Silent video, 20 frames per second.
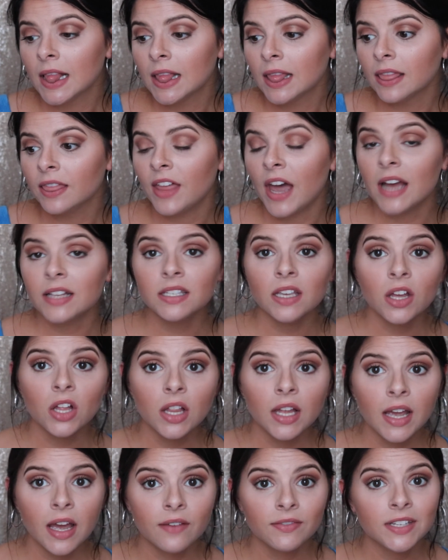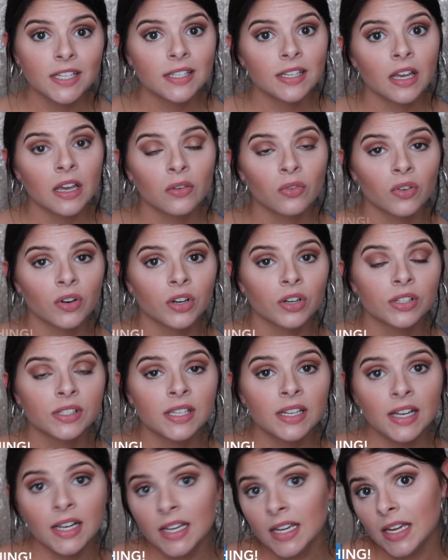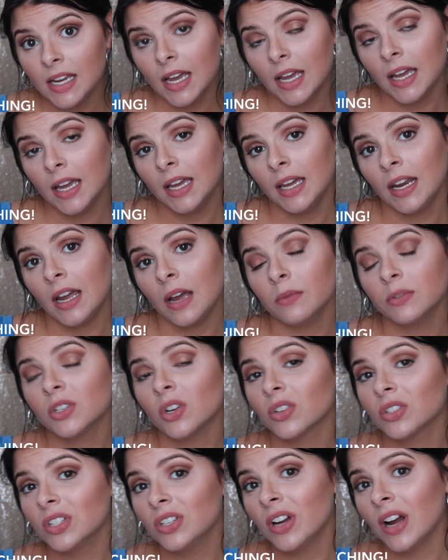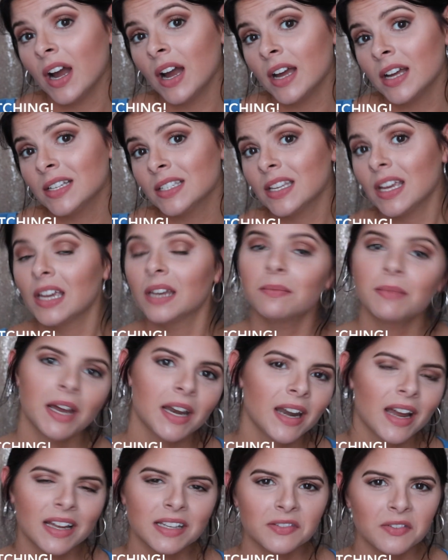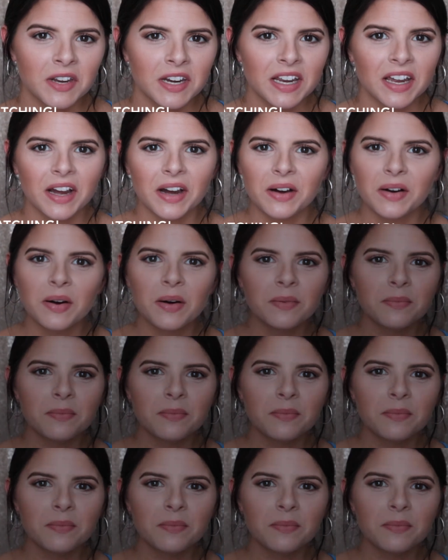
that's all I have to say for today, and I will talk to you guys in my next video.